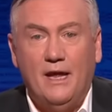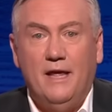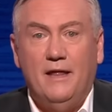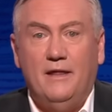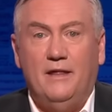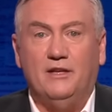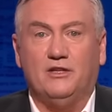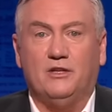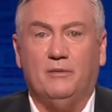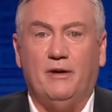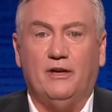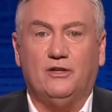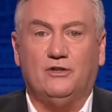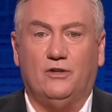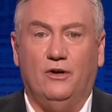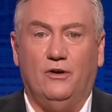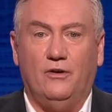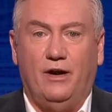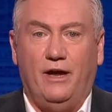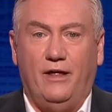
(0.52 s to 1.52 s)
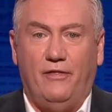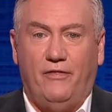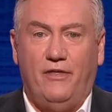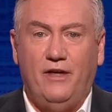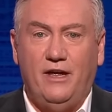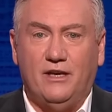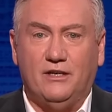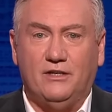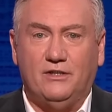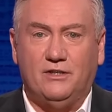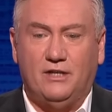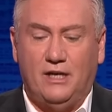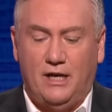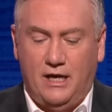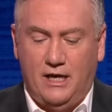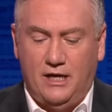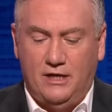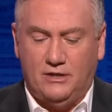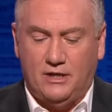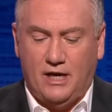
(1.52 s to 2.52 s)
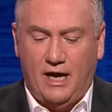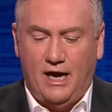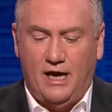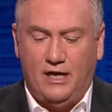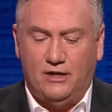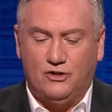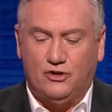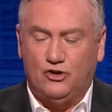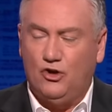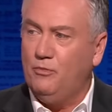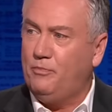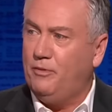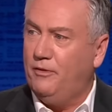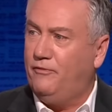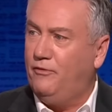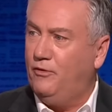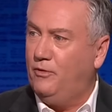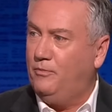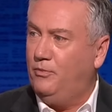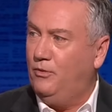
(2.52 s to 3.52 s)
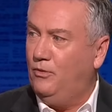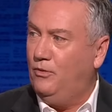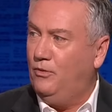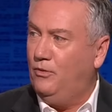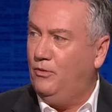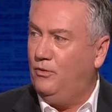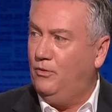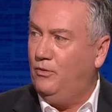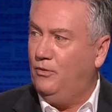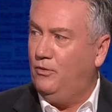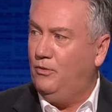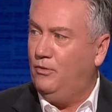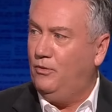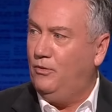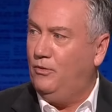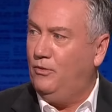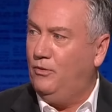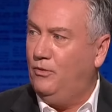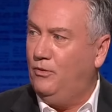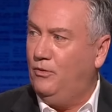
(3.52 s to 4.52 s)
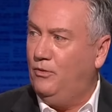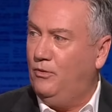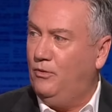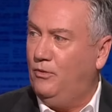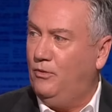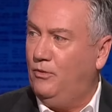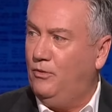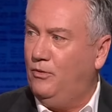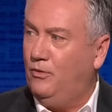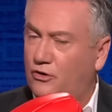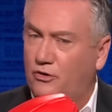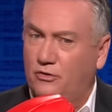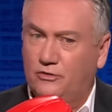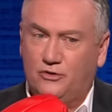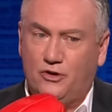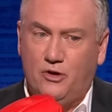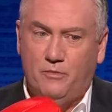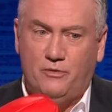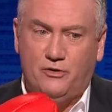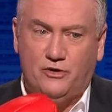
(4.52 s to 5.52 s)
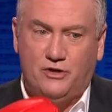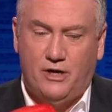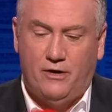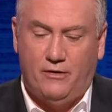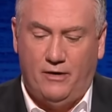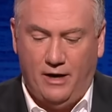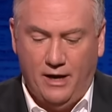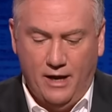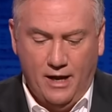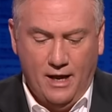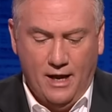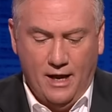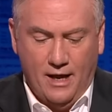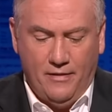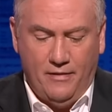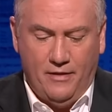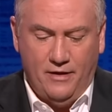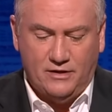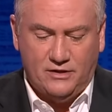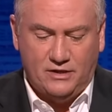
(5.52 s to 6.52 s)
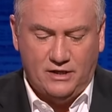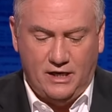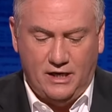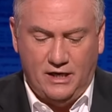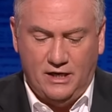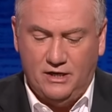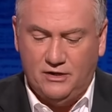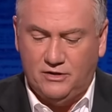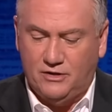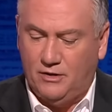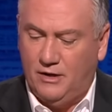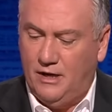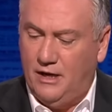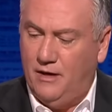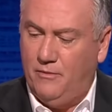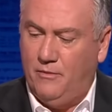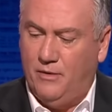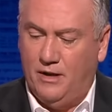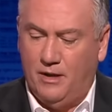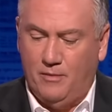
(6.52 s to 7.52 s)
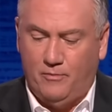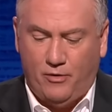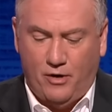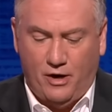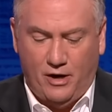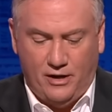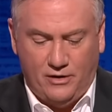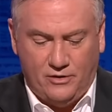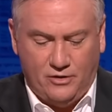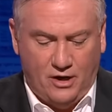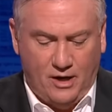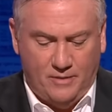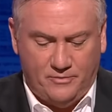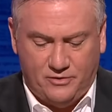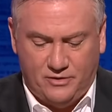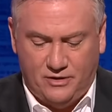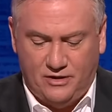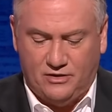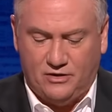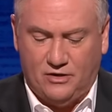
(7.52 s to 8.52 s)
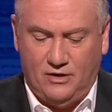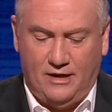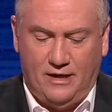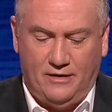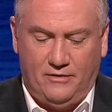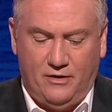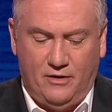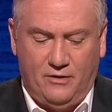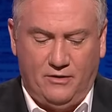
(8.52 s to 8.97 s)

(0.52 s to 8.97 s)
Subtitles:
this is a big story. This is a super football. Do you know what that is? It's a Super Sharon. This is one of the prototypes. This has got nothing to